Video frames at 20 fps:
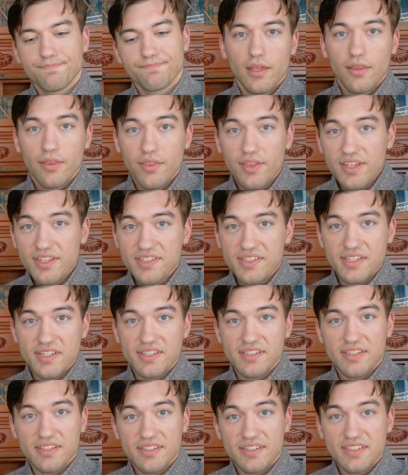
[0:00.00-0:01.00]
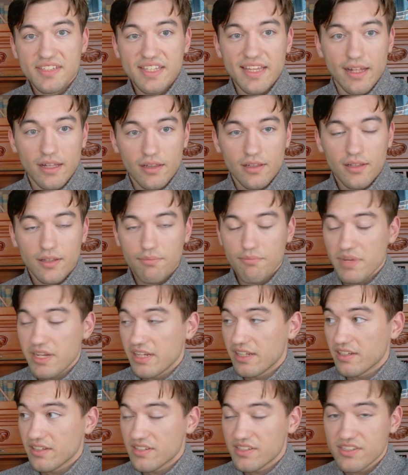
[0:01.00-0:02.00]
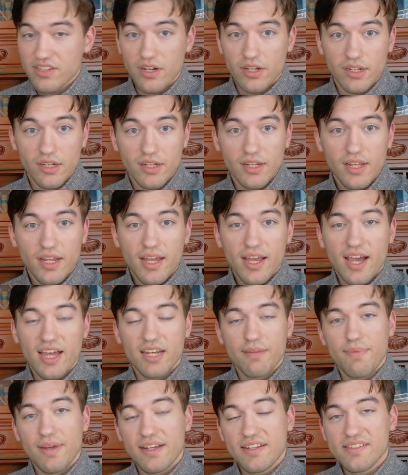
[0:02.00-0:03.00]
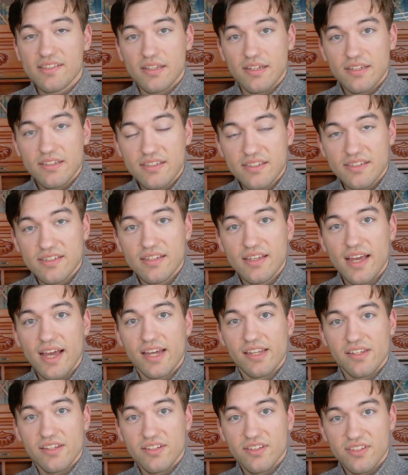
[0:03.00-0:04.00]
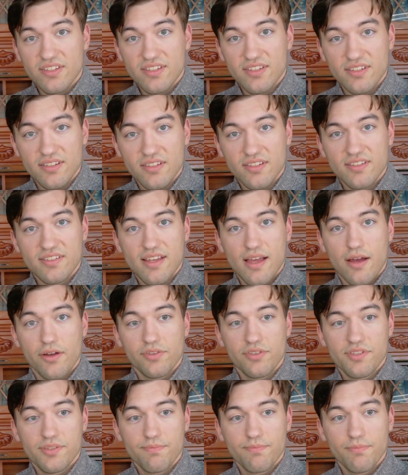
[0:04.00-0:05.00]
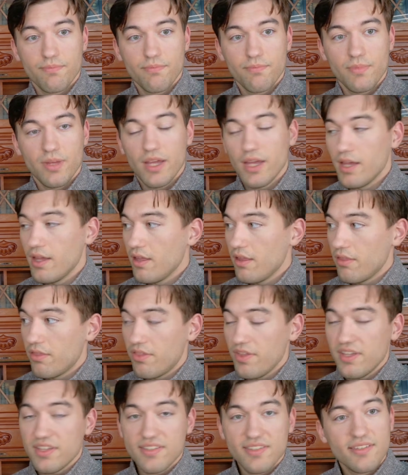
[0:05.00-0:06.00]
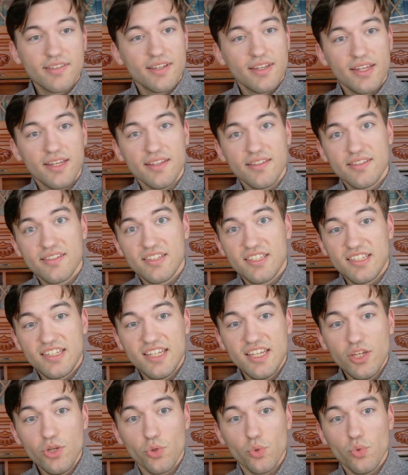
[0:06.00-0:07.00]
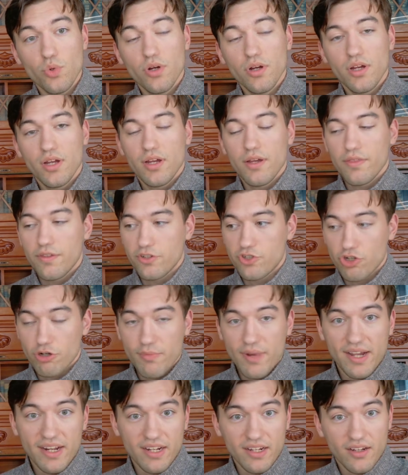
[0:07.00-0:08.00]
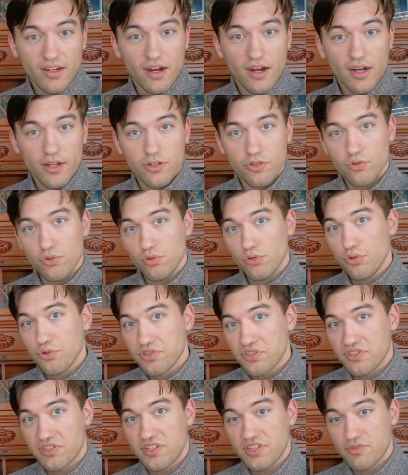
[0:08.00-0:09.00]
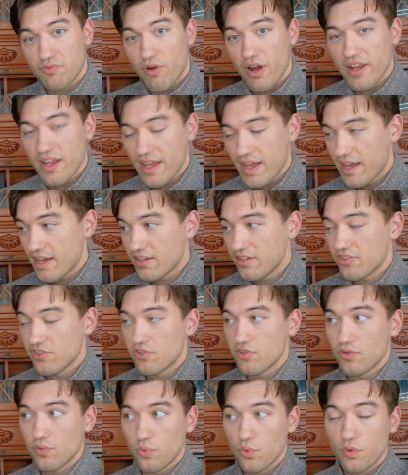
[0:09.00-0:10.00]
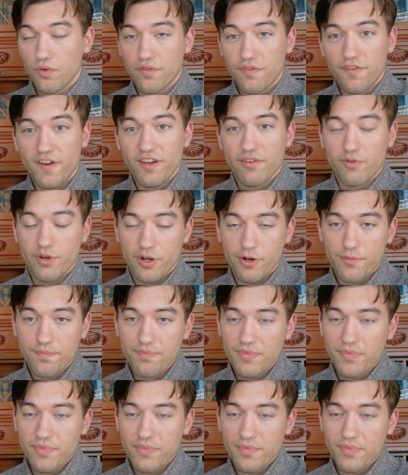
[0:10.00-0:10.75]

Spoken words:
This is ciel, meaning sun, and it makes the s and z sounds. This is Tiu, the Germanic god who loses his right hand to the wolf Fenrir.